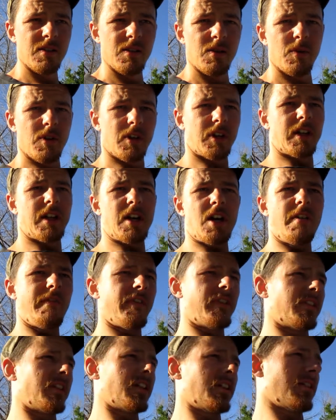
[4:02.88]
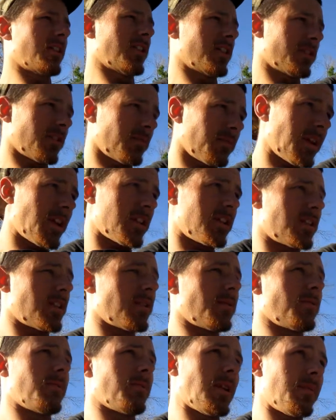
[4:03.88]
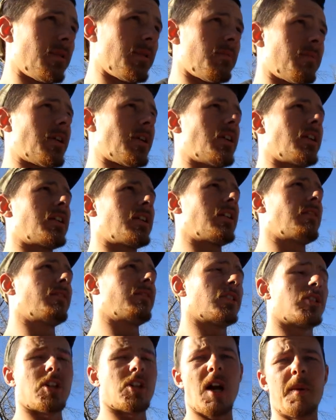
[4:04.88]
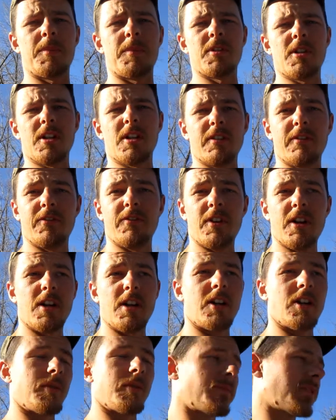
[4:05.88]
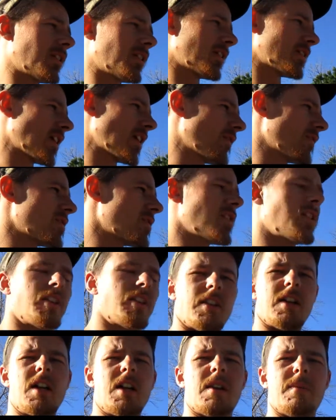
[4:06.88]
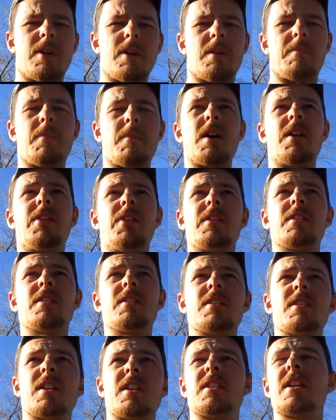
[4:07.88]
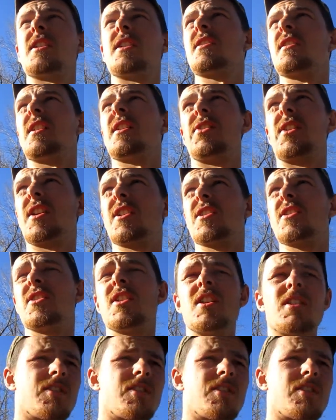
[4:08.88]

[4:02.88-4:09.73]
Well, Calvin there also mentioned that maybe you better give the shop truck a fire up there. You haven't started that in about a month, and it's not nice to let things sit.